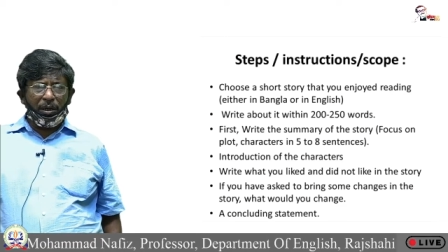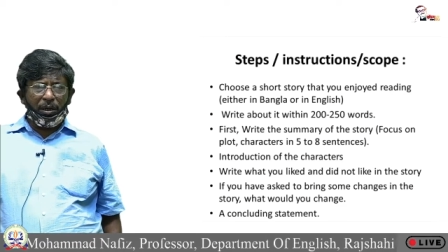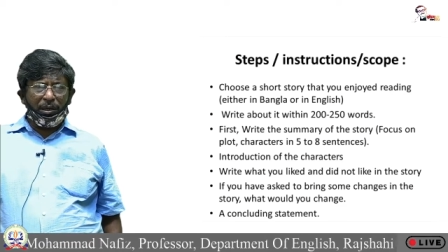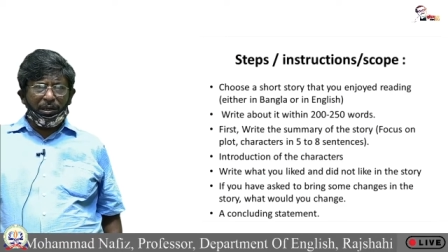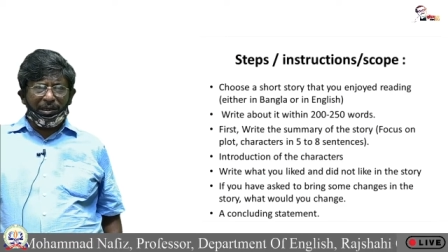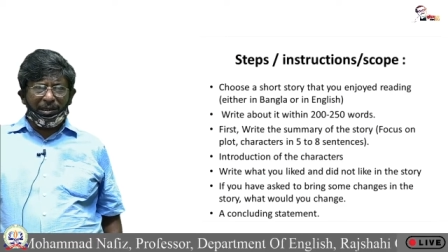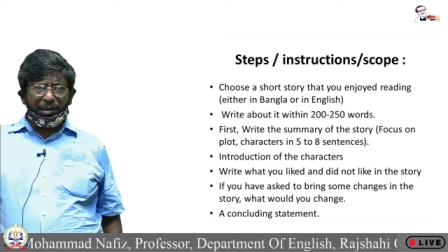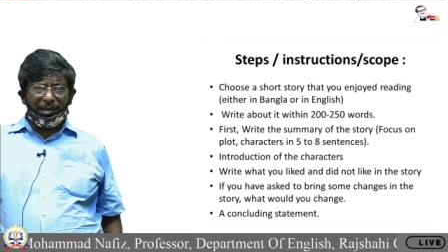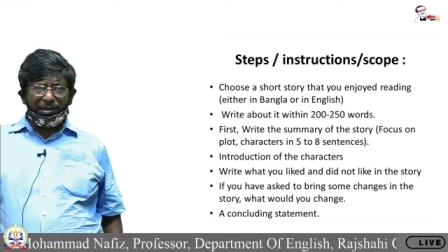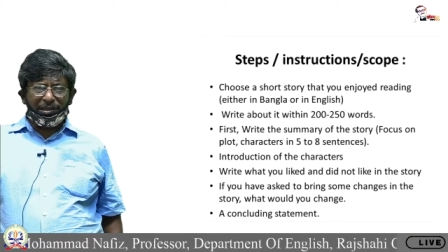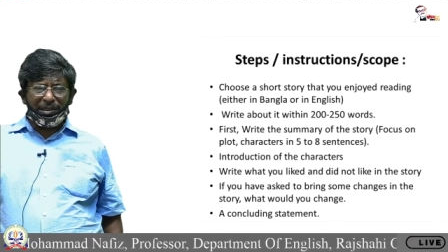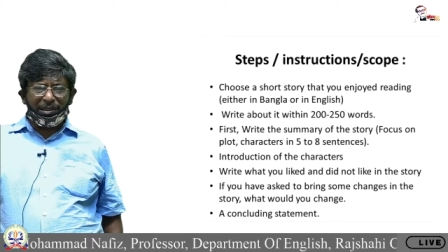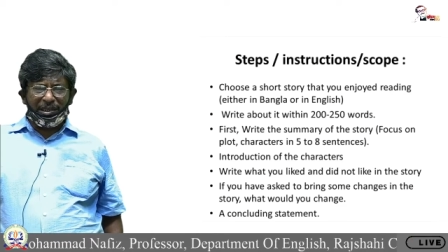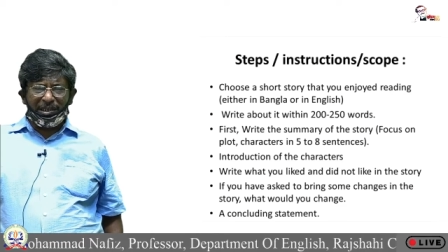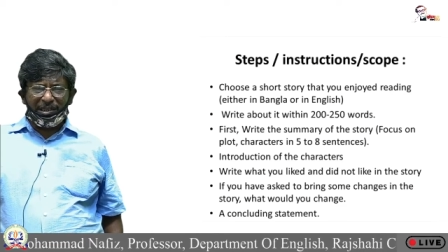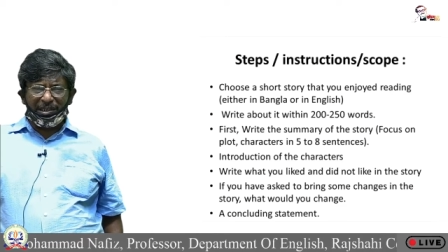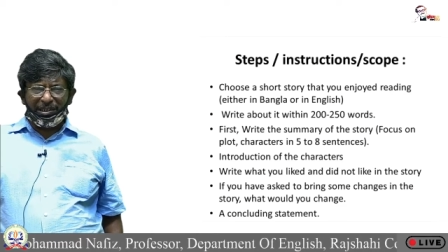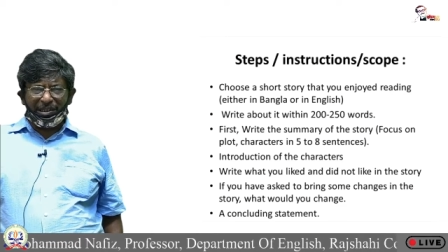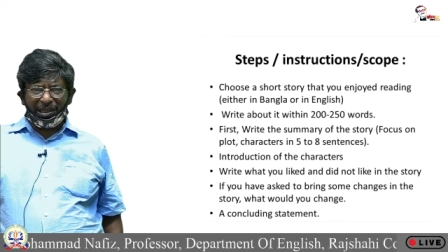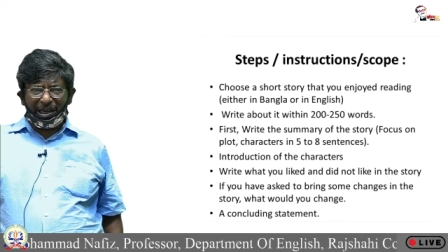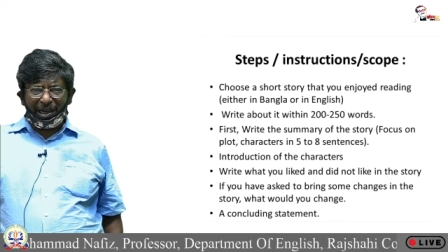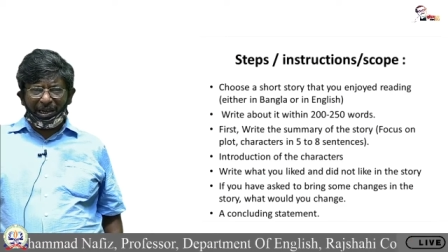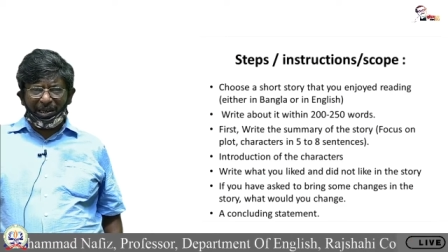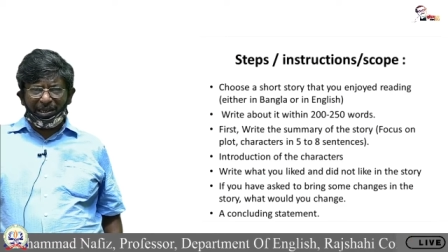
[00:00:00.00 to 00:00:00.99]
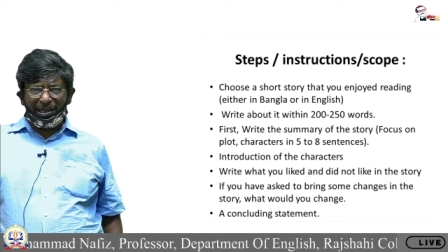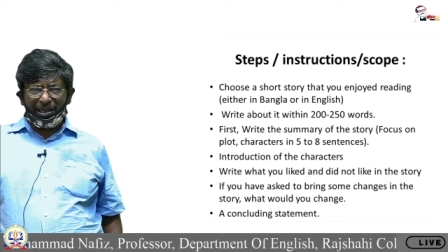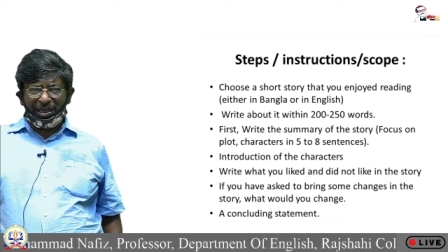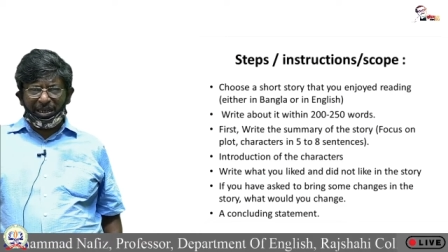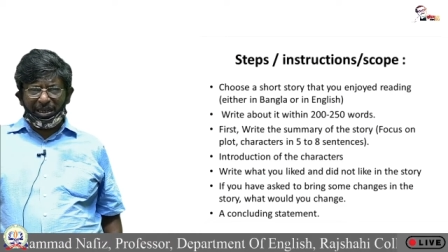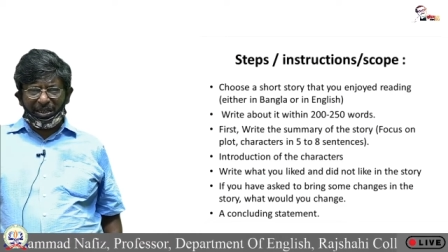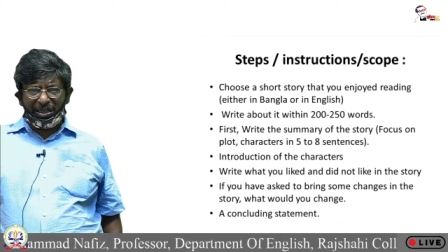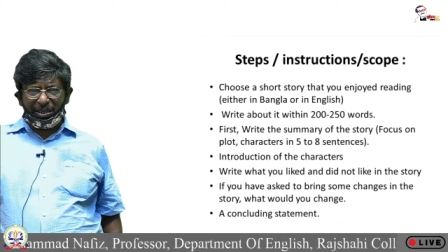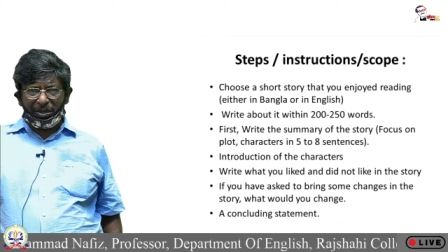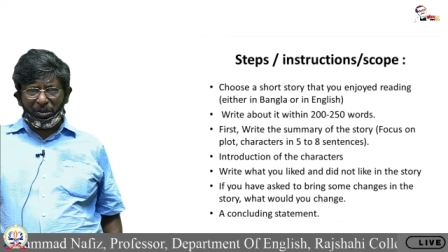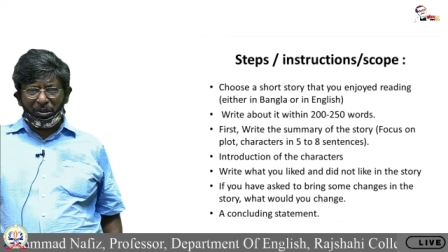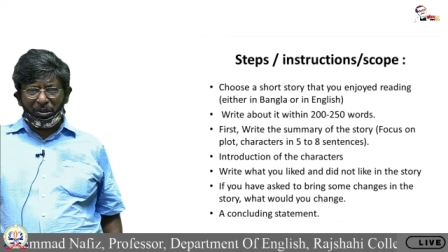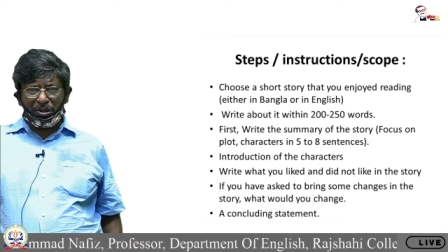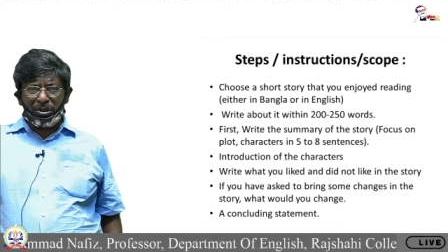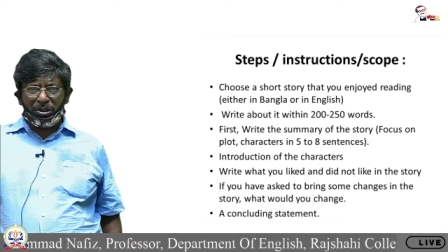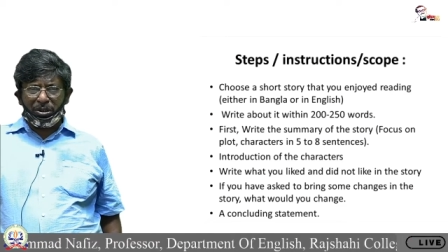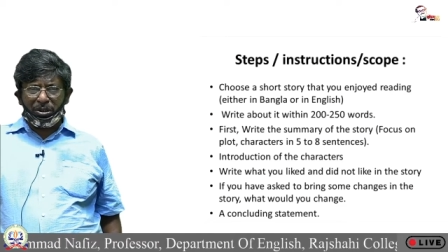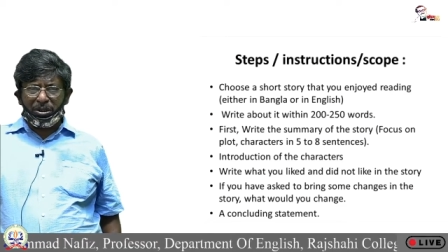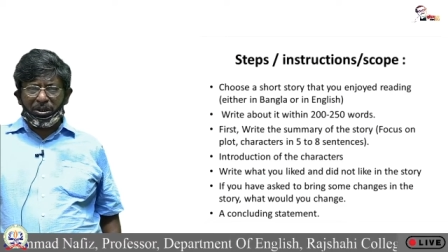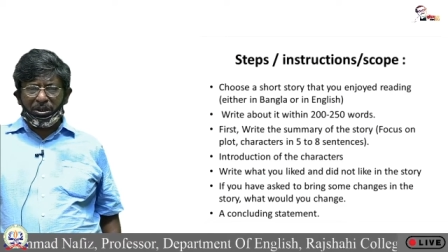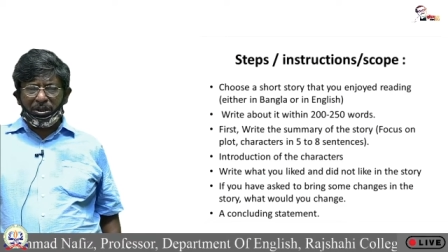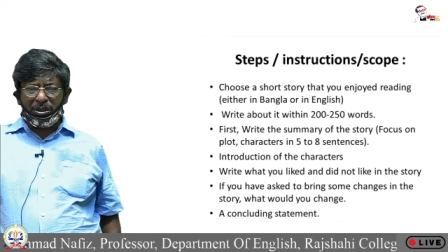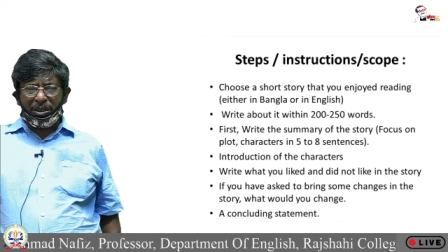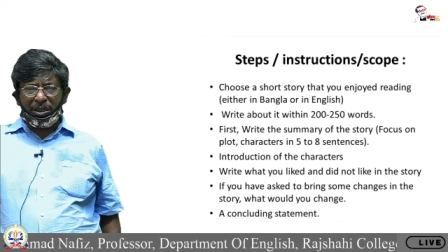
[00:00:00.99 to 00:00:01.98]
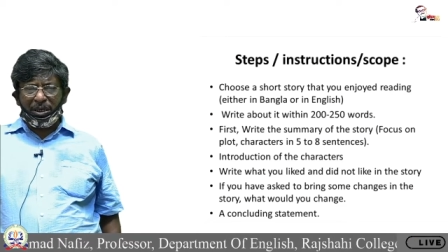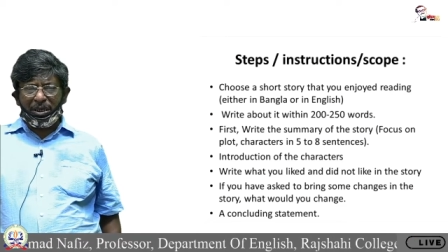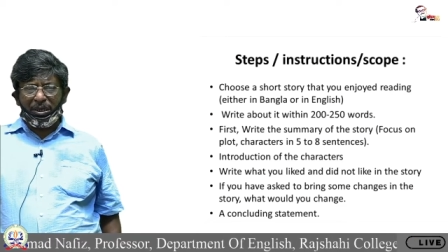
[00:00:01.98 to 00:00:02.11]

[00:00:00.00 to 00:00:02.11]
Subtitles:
is entirely yours.